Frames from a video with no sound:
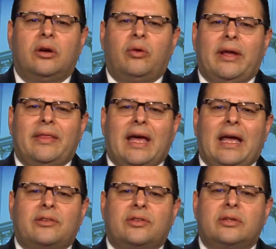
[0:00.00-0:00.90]
And
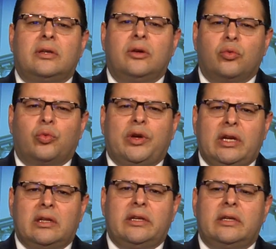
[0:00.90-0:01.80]
that's
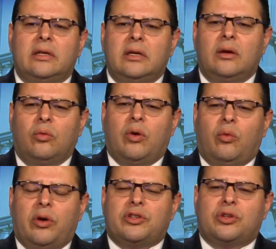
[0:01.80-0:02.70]
really
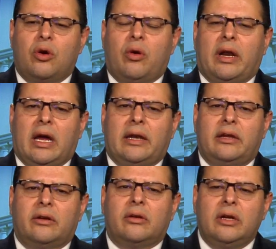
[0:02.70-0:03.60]
what's going on
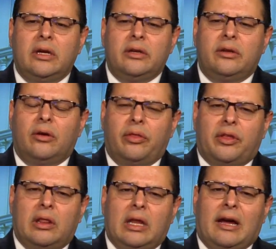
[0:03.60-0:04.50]
here. You know, the
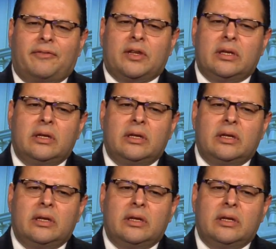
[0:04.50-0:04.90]
left,